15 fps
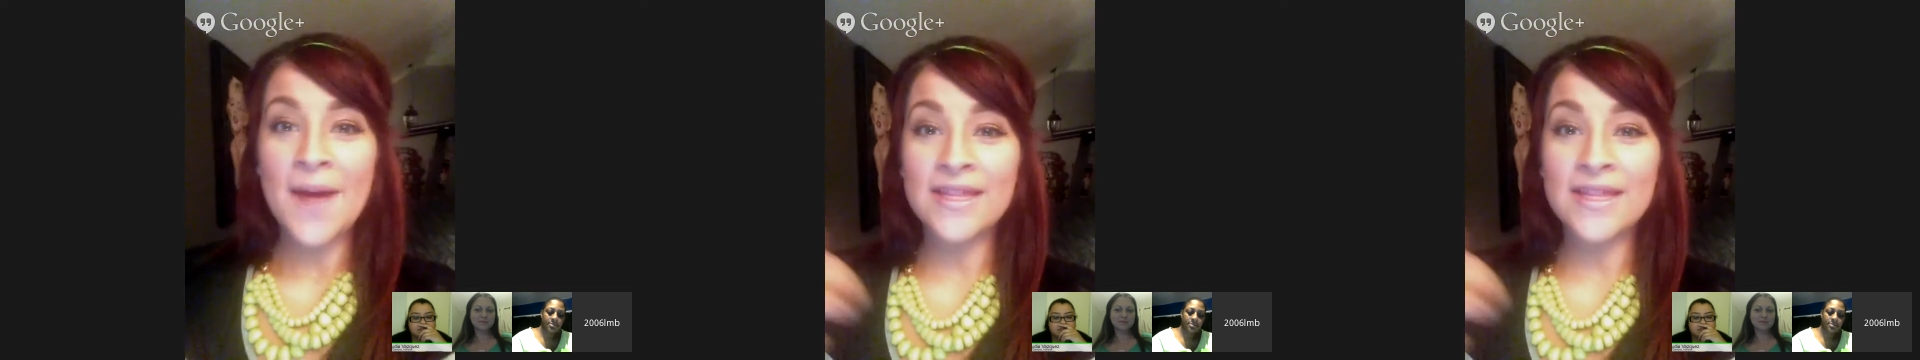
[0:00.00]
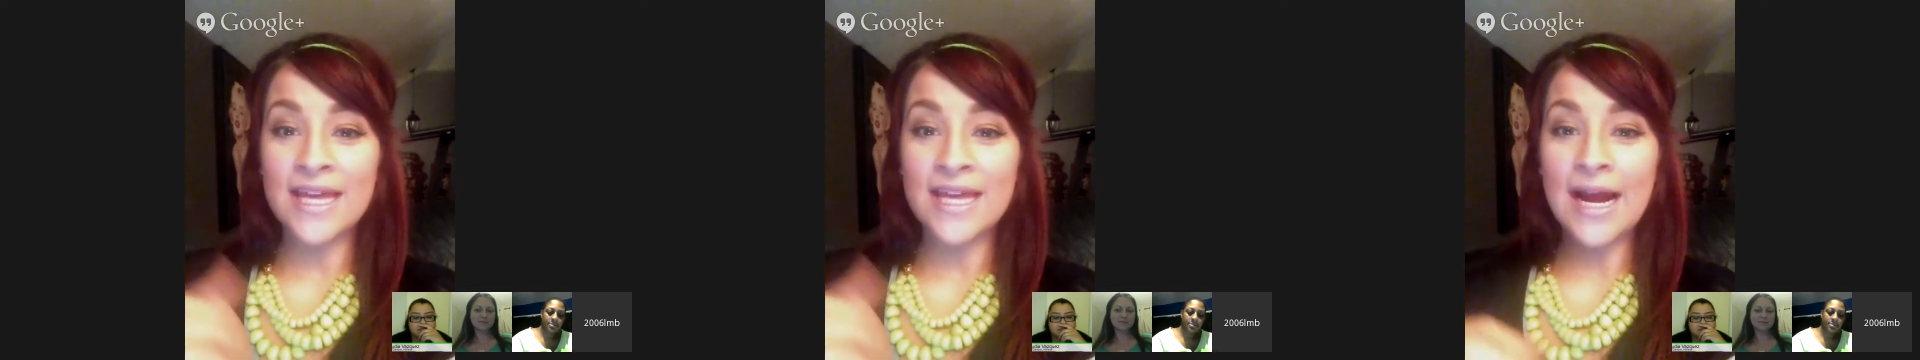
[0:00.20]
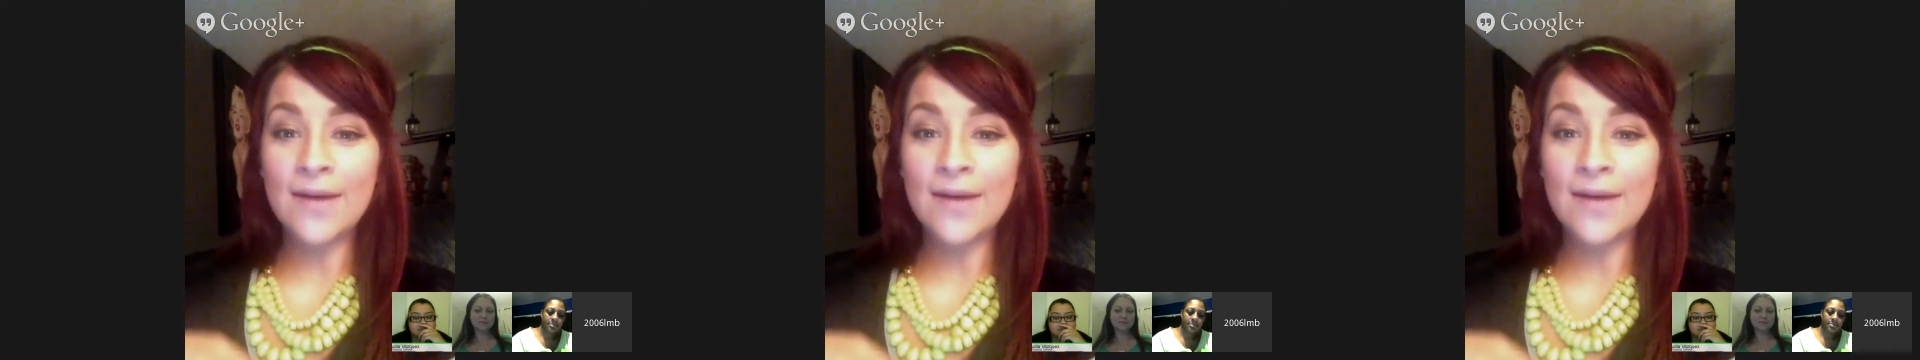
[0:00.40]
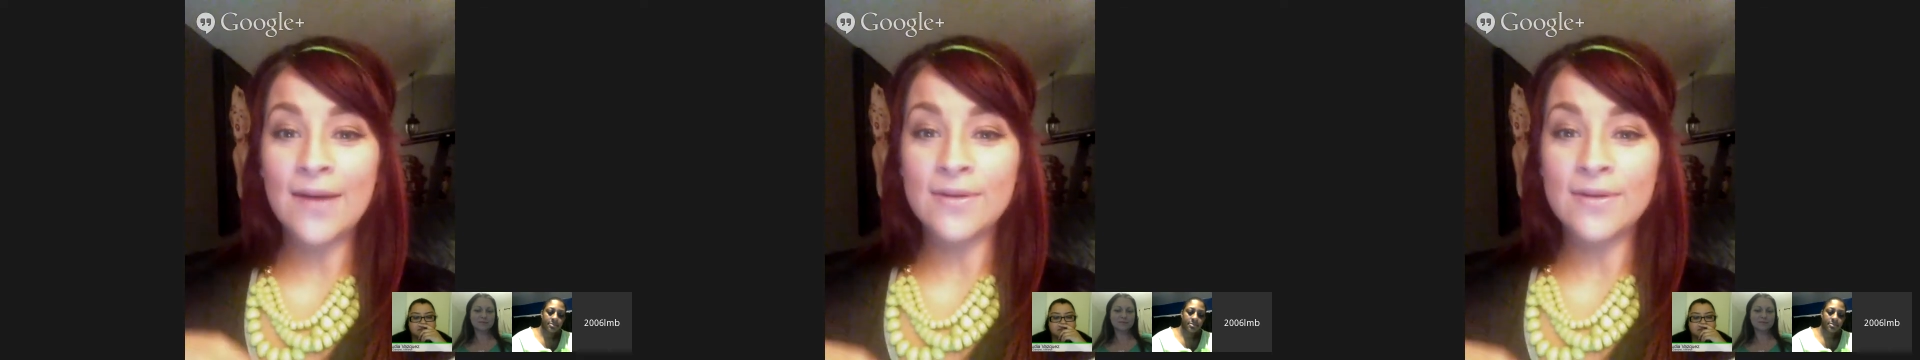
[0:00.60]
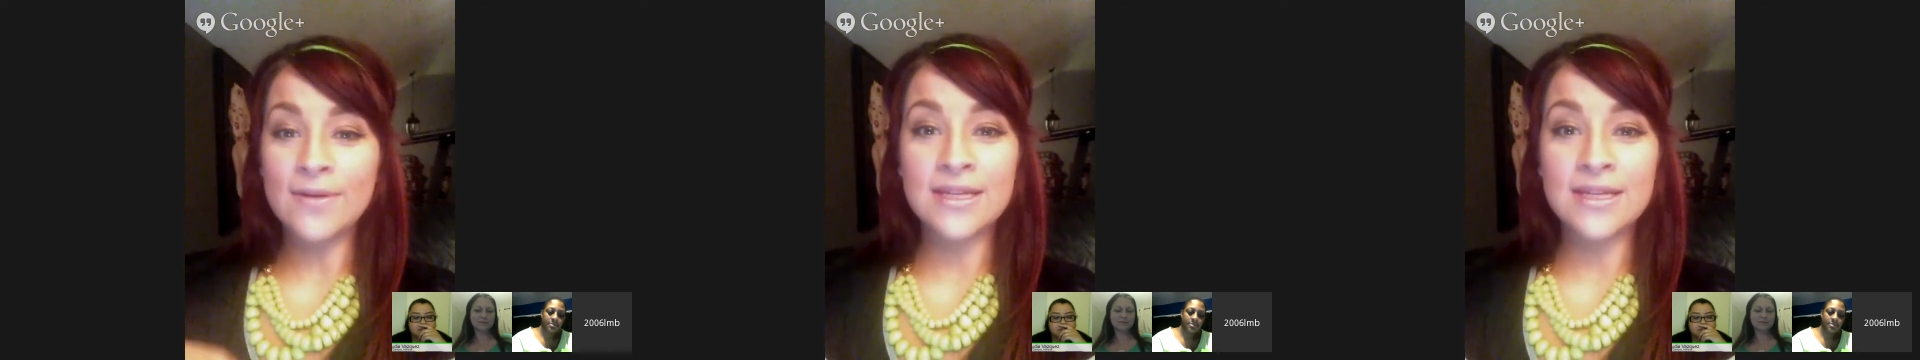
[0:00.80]
but then I
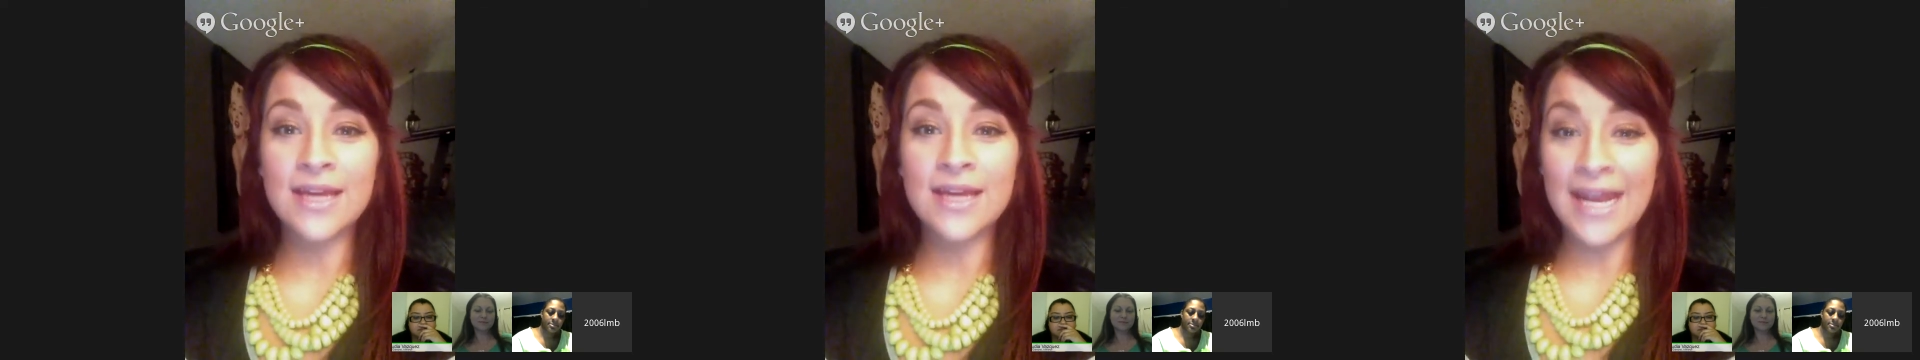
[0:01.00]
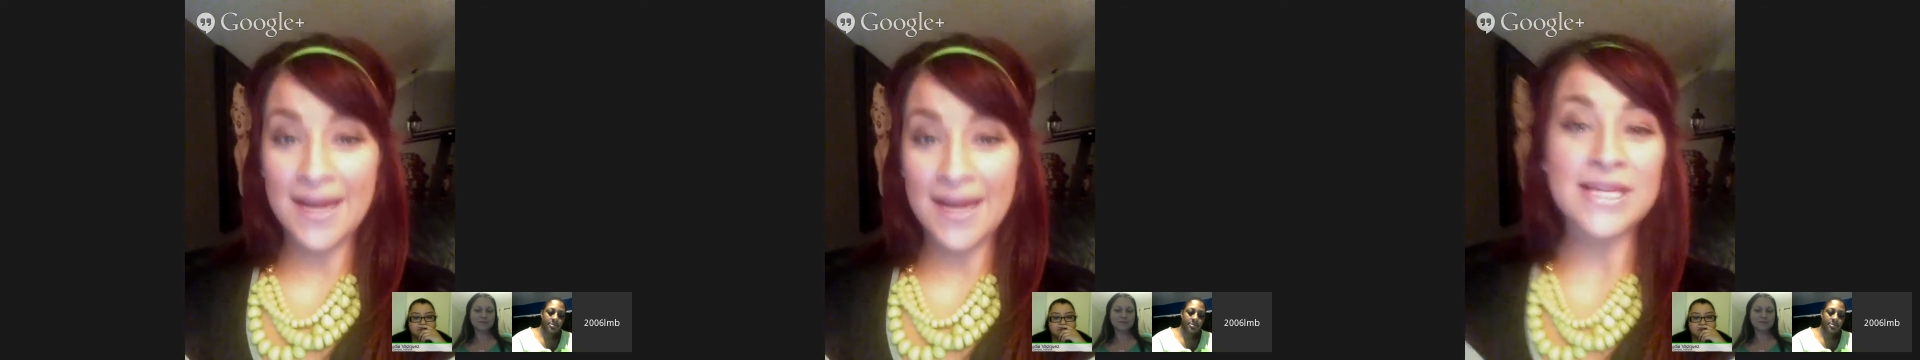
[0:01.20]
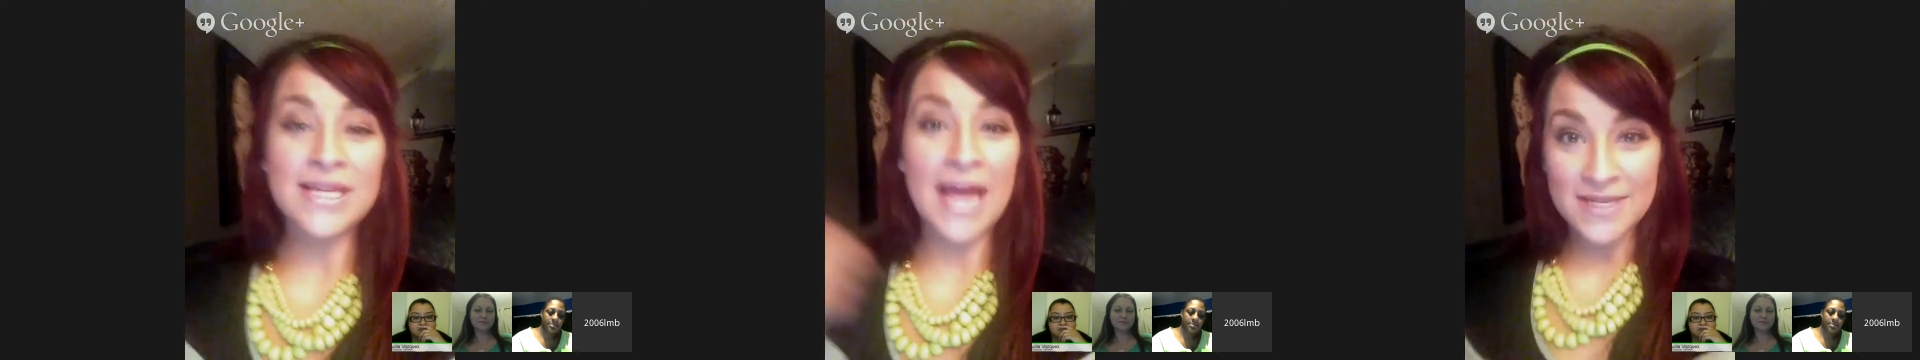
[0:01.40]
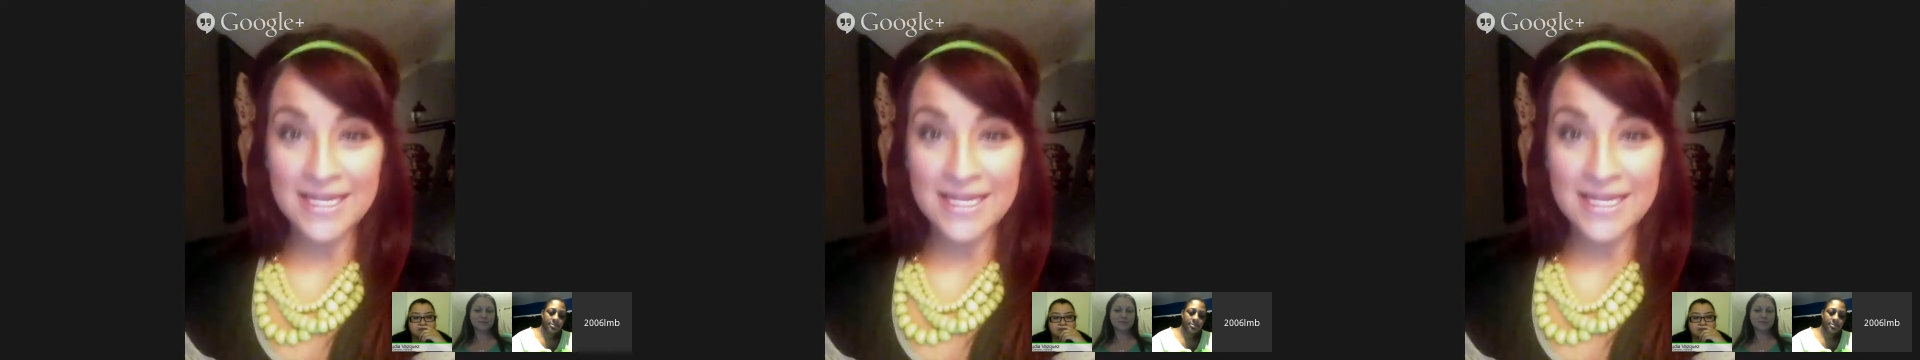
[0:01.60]
was getting them to sign up